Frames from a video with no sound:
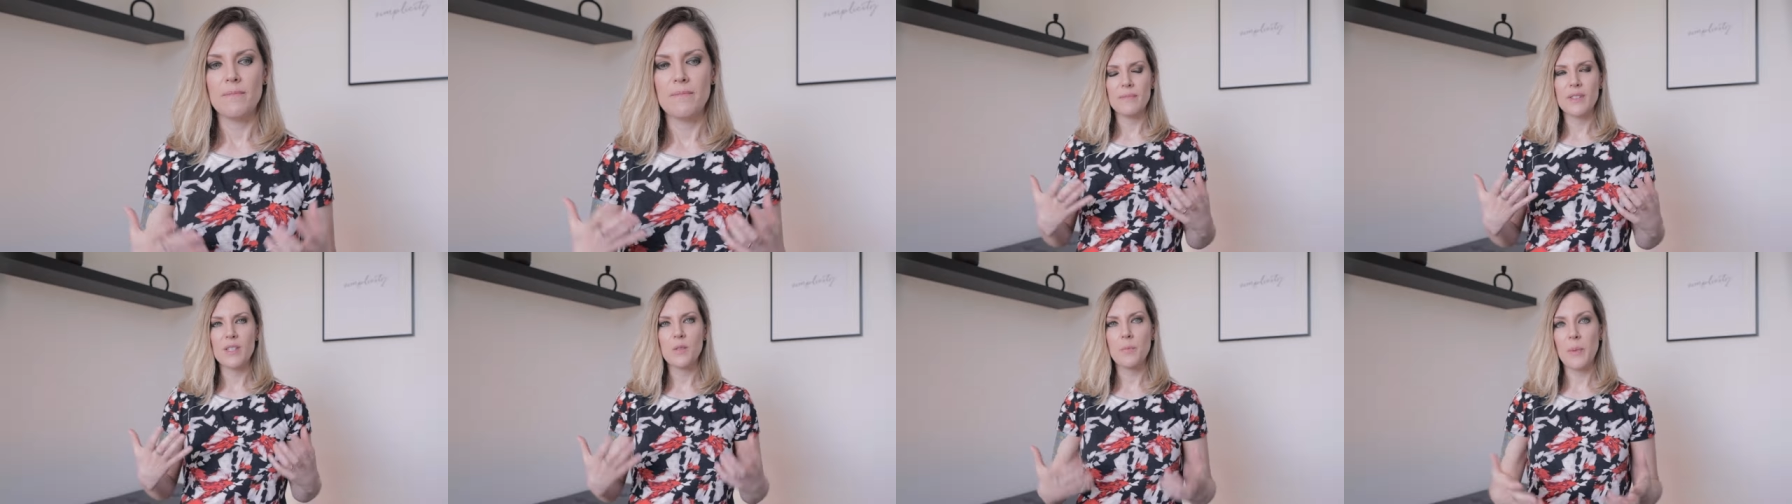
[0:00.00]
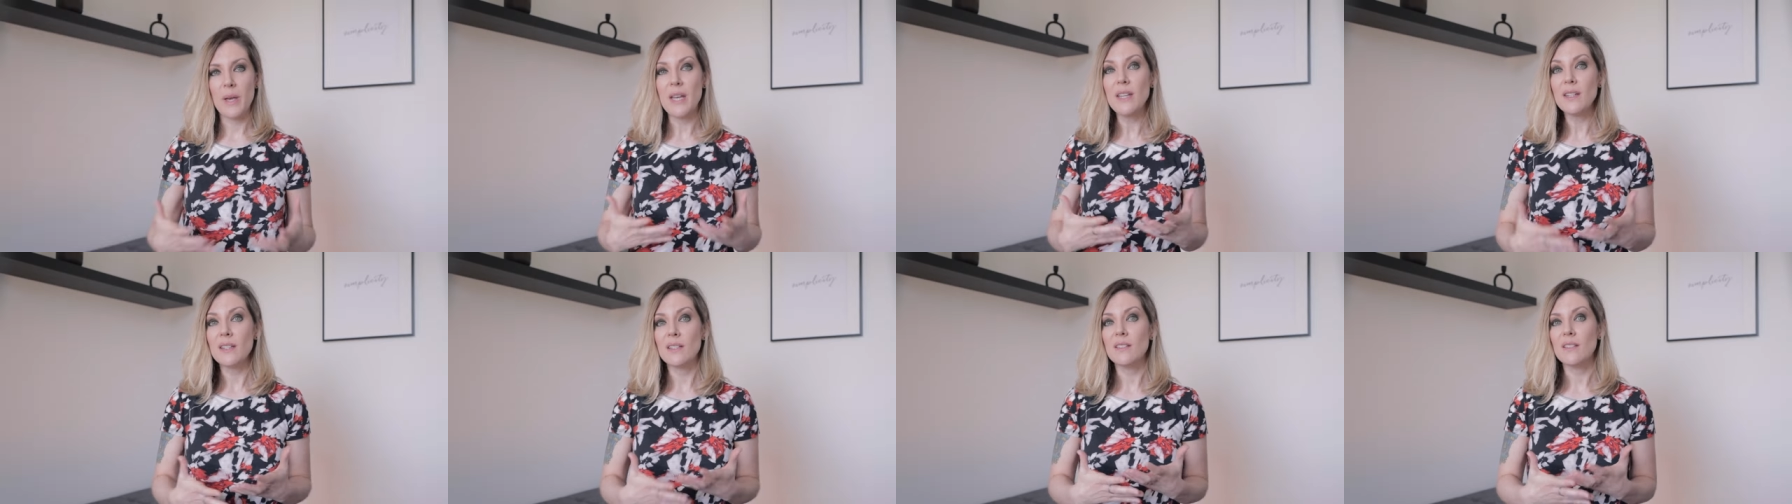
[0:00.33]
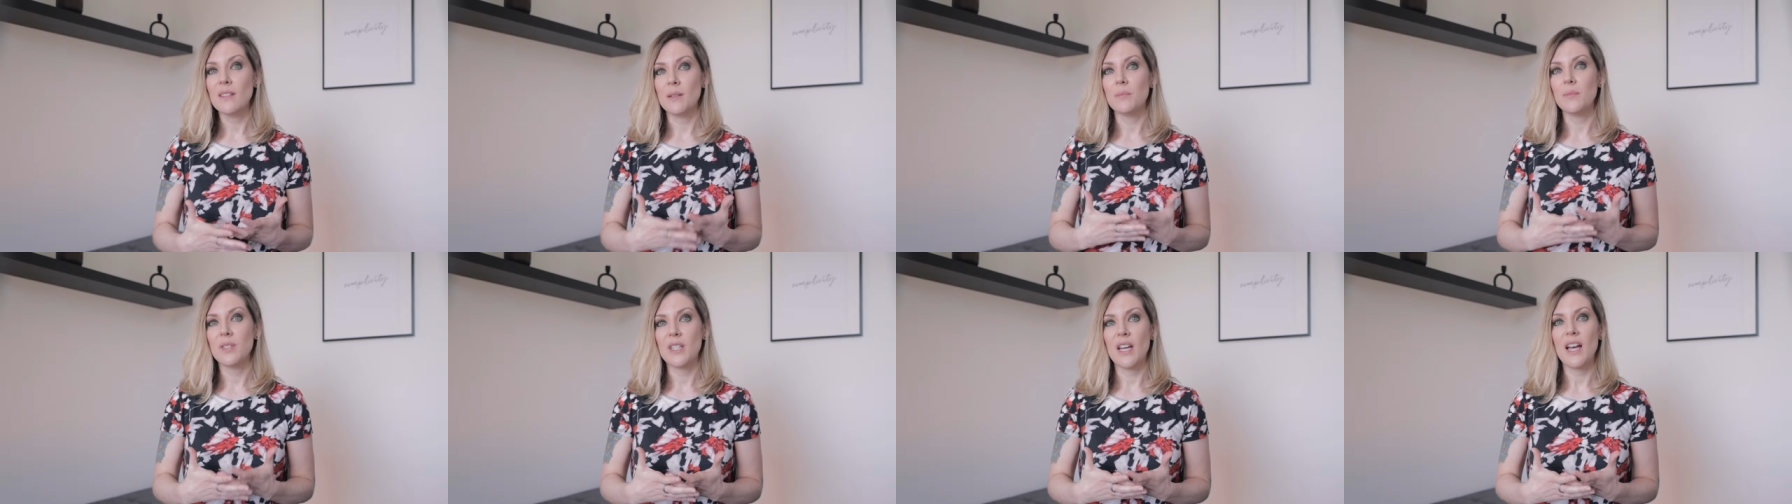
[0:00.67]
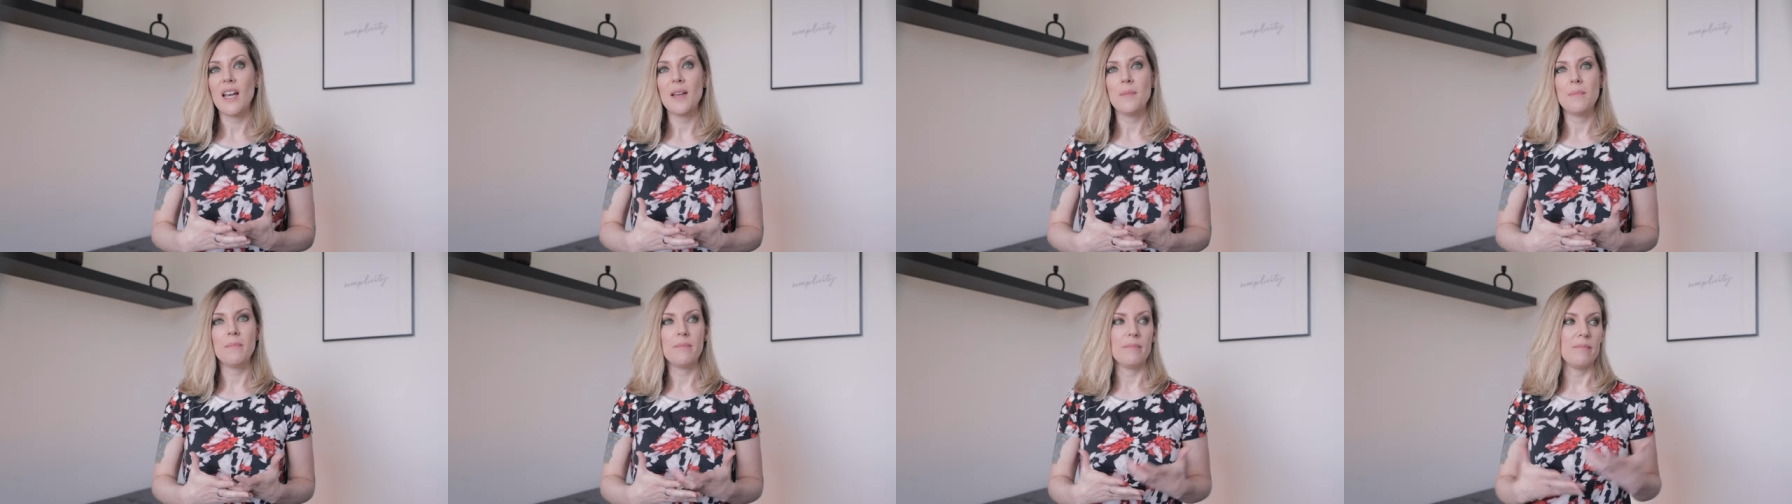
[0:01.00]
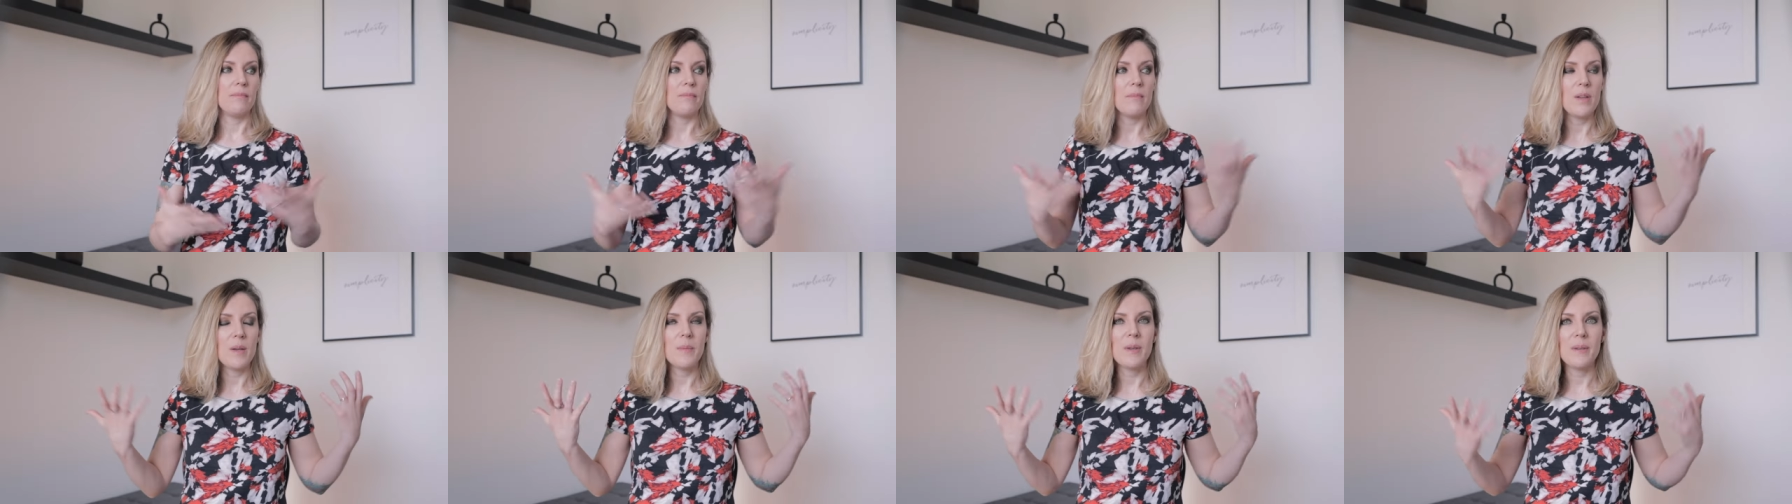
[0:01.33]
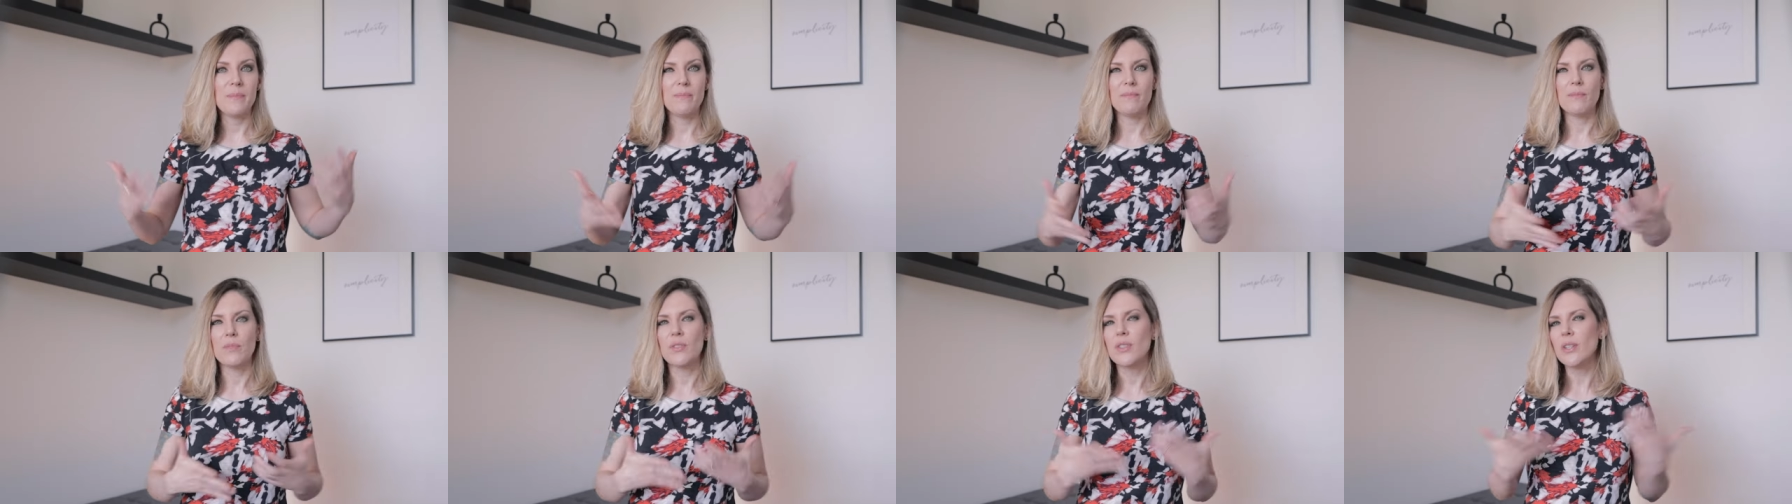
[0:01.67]
Spending some time, maybe
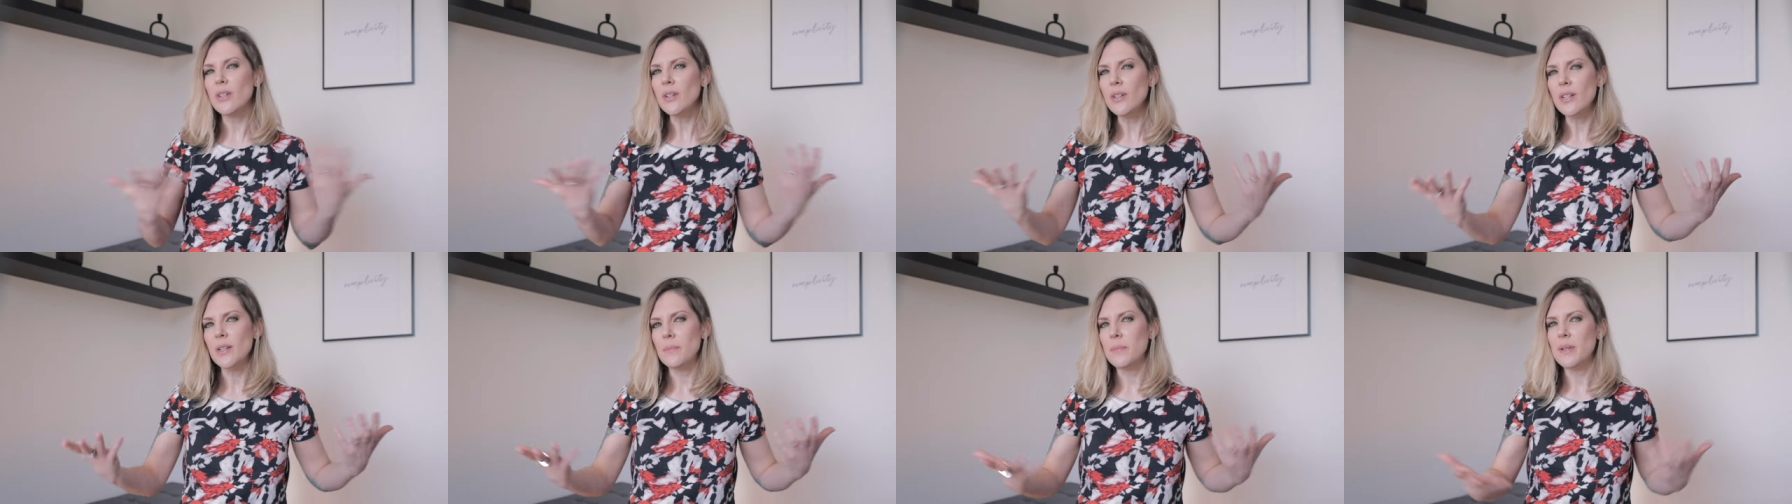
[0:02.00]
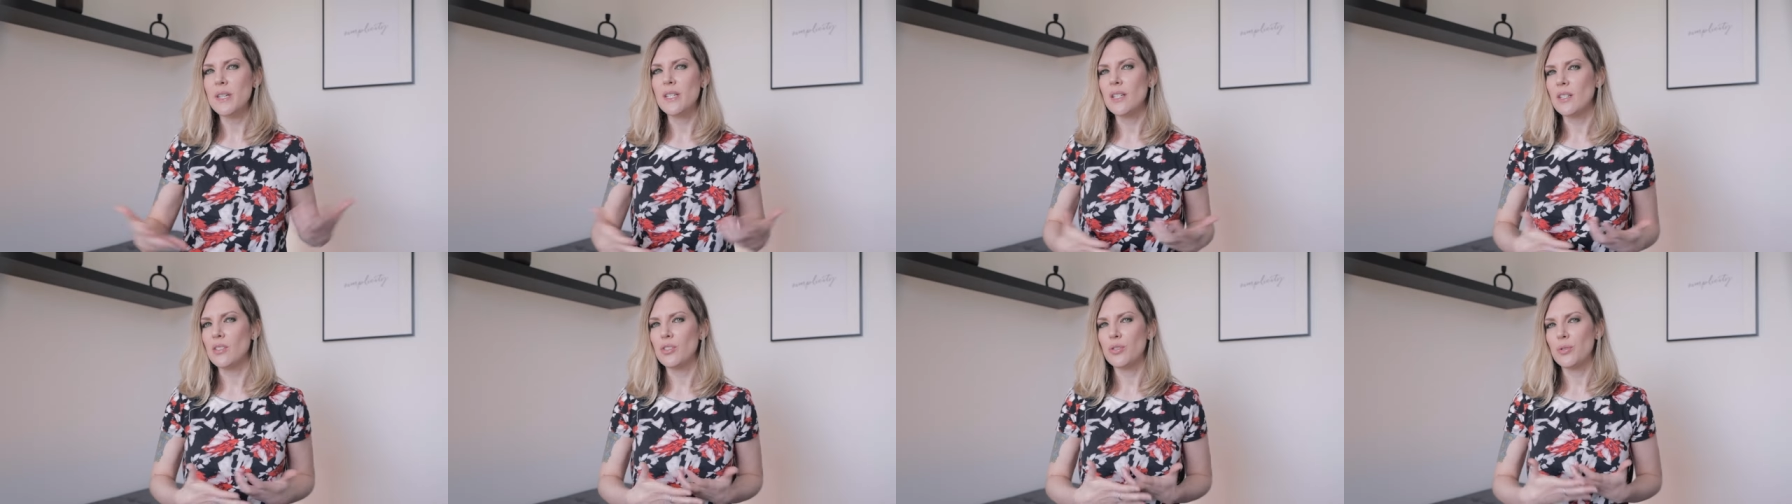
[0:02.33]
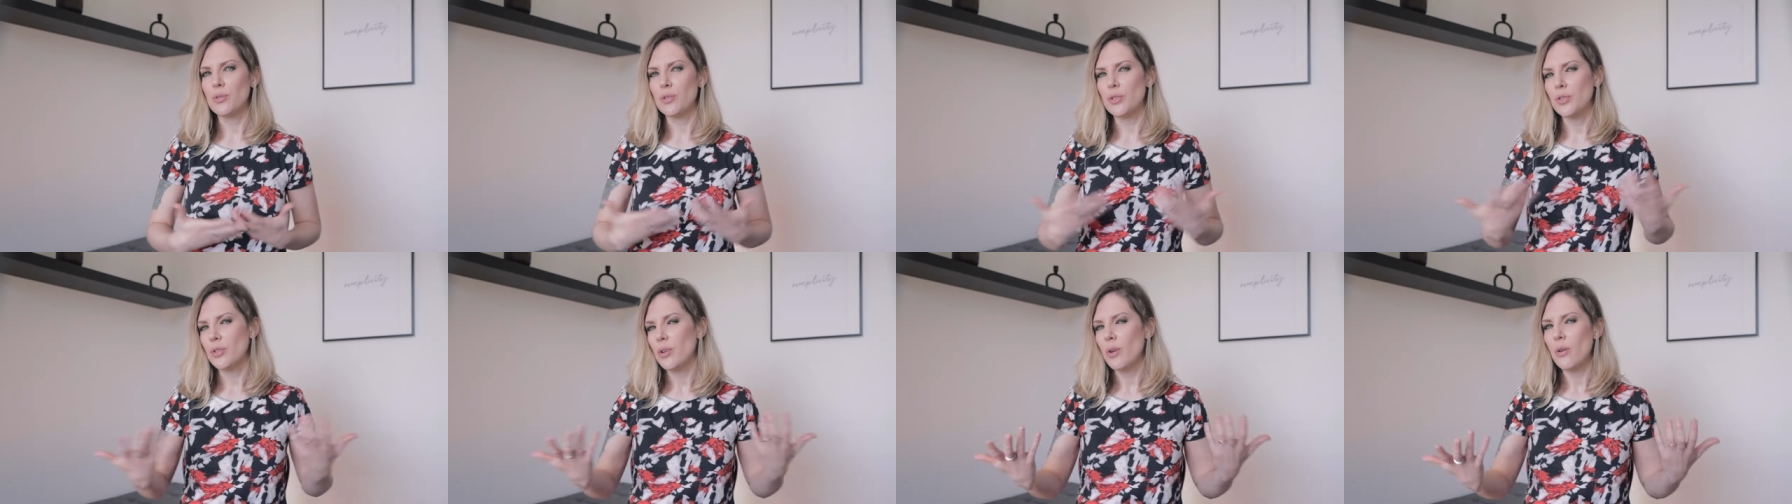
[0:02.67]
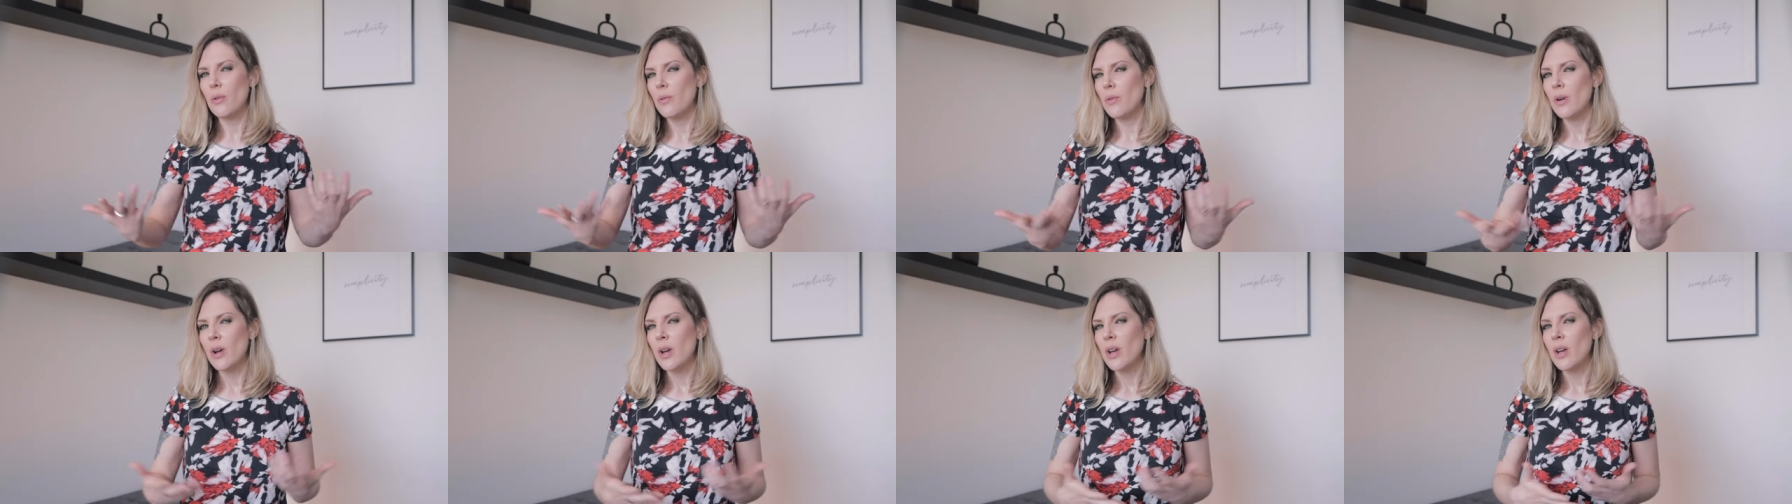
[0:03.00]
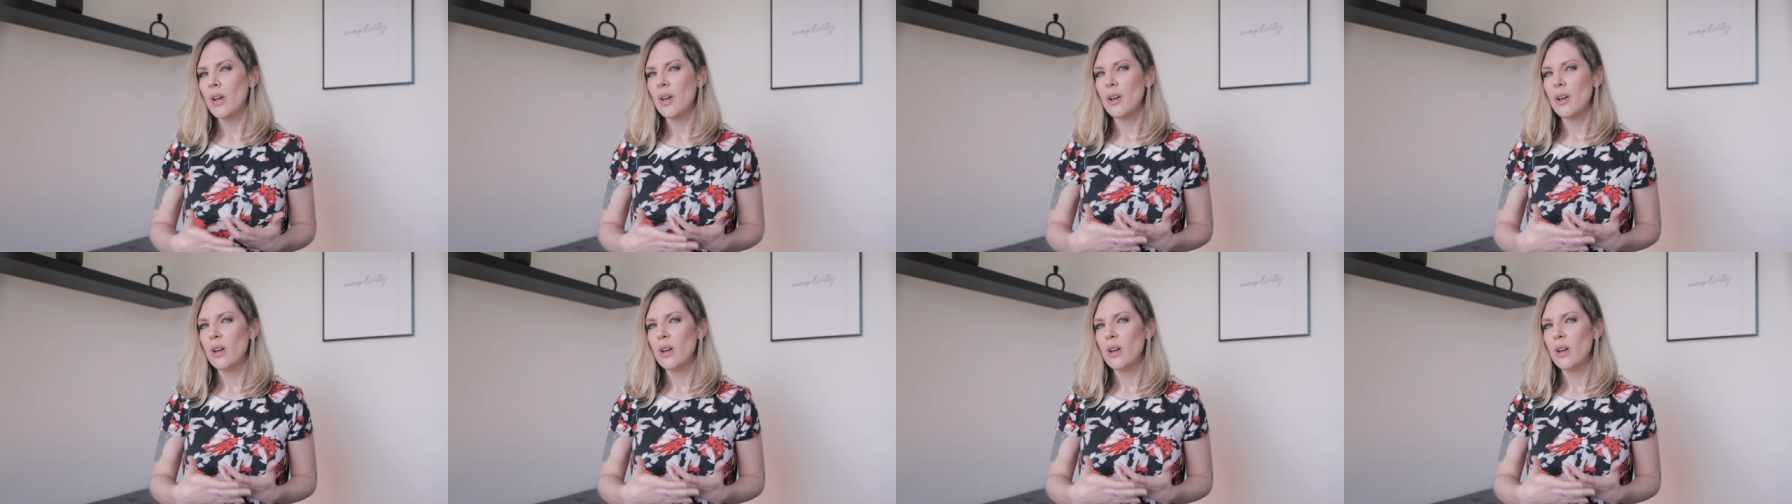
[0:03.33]
30 minutes or so,